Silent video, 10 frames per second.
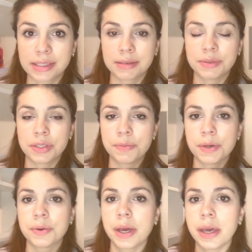seems to be
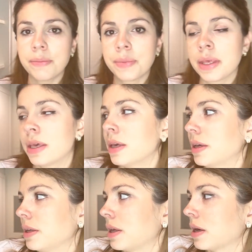okay.
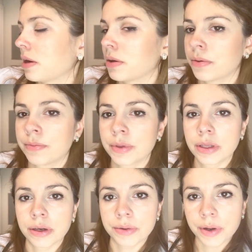Now,
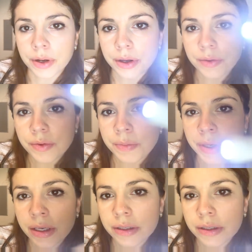look right here for me.